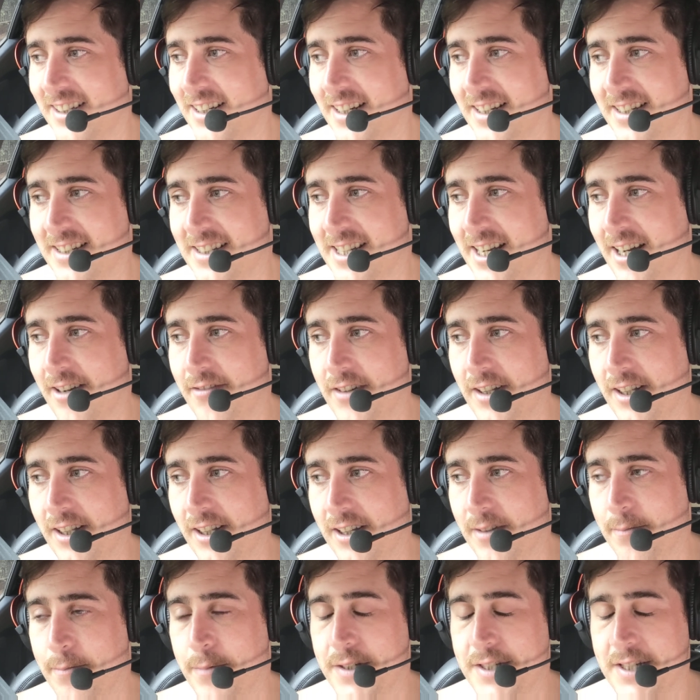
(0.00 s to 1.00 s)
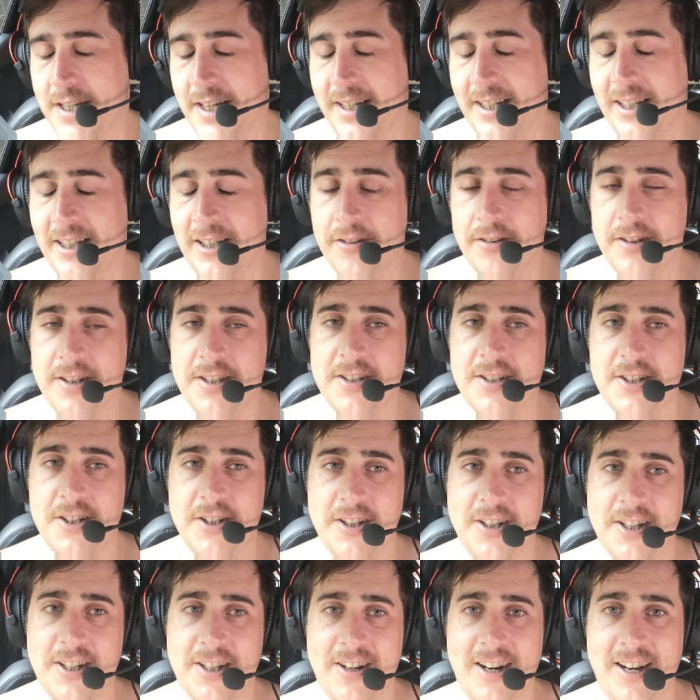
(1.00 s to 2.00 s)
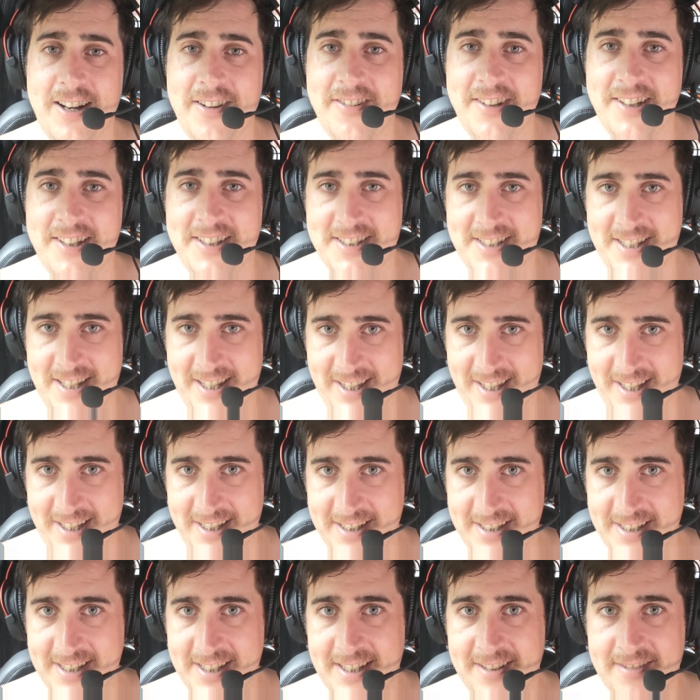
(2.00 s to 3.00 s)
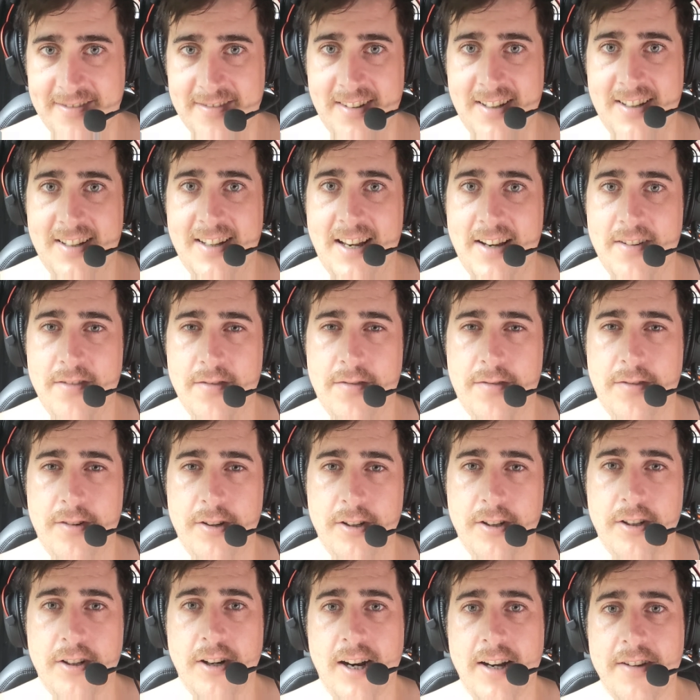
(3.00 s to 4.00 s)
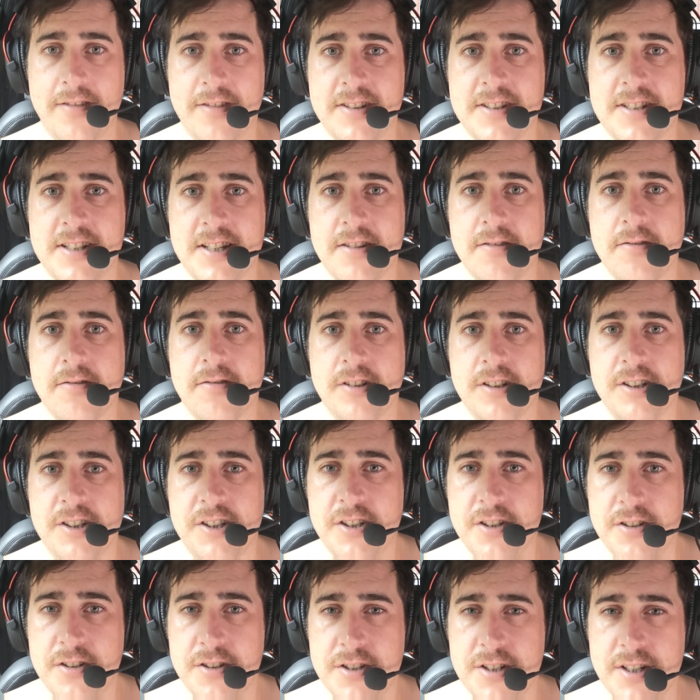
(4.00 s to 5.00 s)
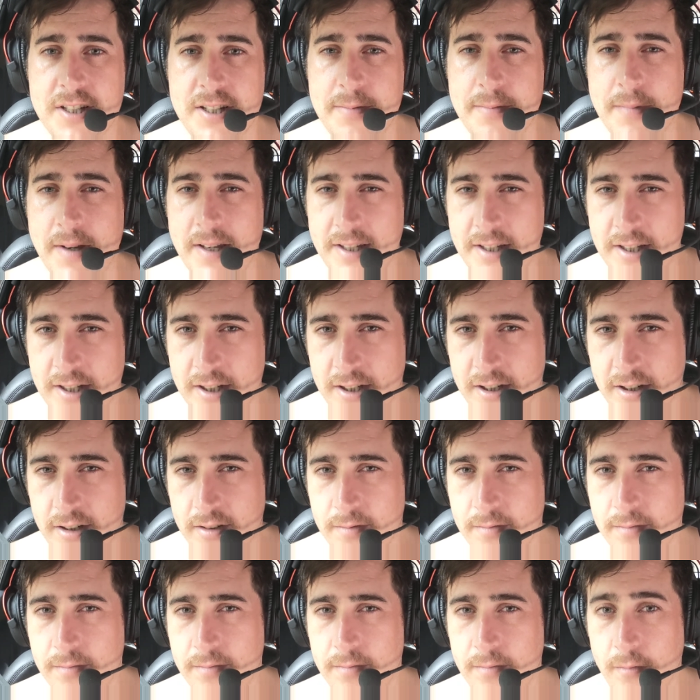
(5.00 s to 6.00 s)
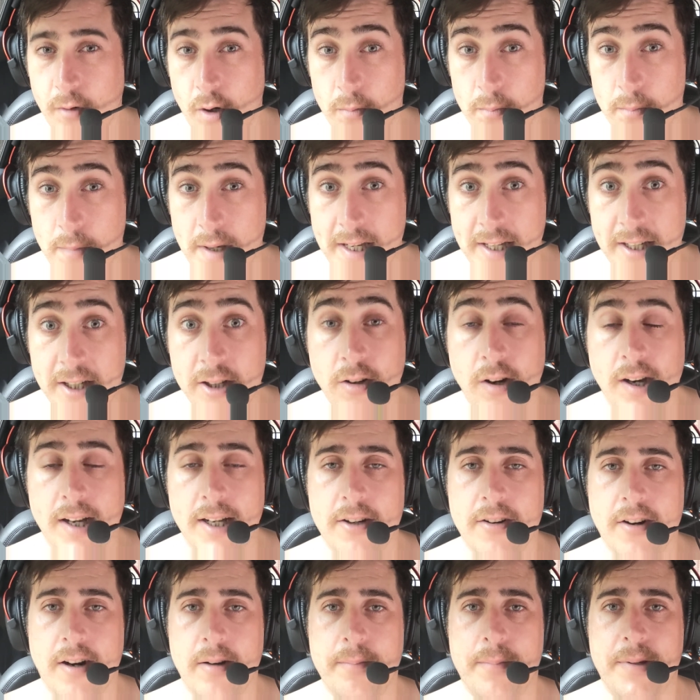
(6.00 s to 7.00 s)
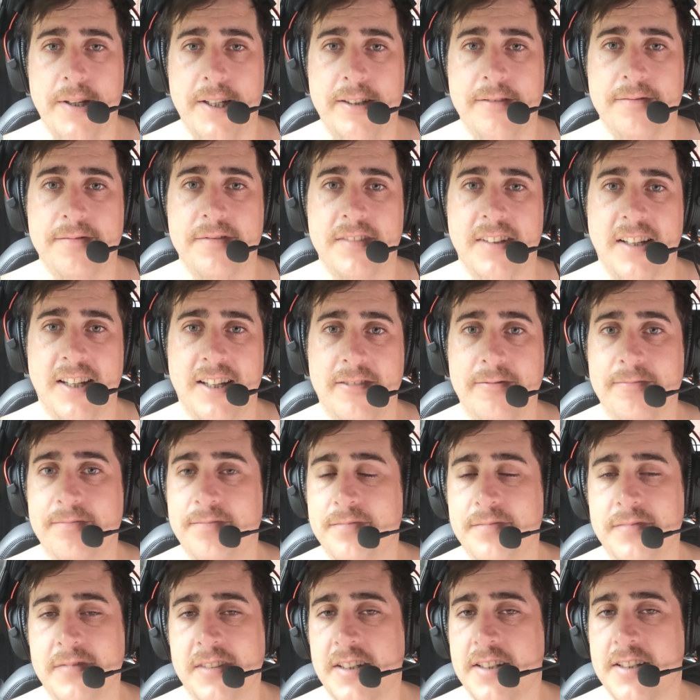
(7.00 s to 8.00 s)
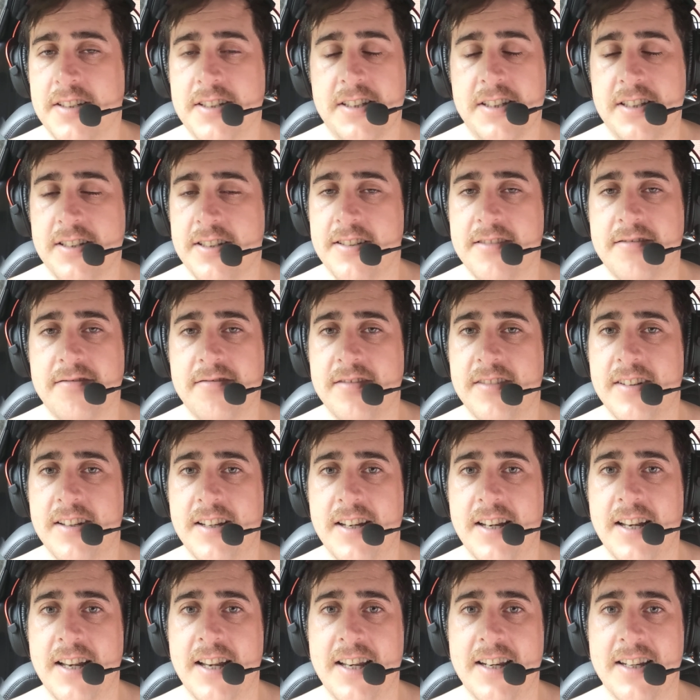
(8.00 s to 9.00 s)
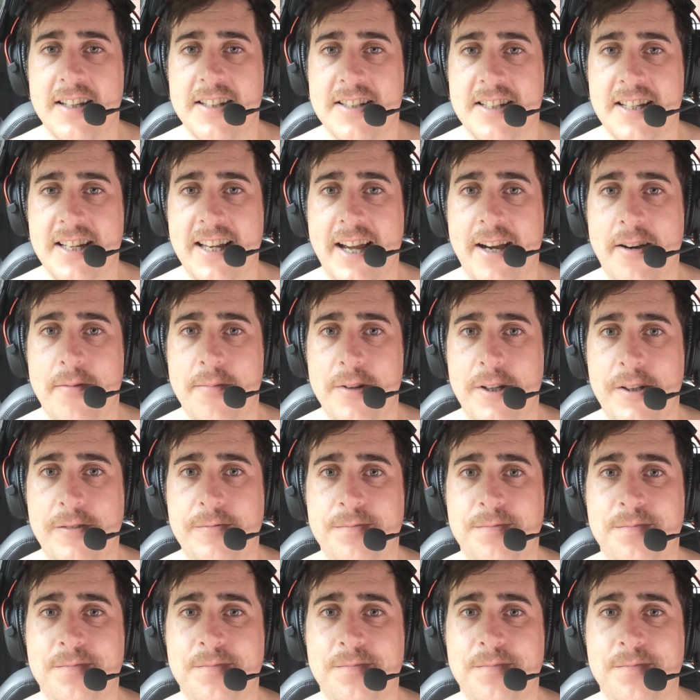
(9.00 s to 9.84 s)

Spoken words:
It's helped me a lot, particularly with sugar cravings and things and food cravings that would usually make you or me quite grumpy. It's just endlessly helped me.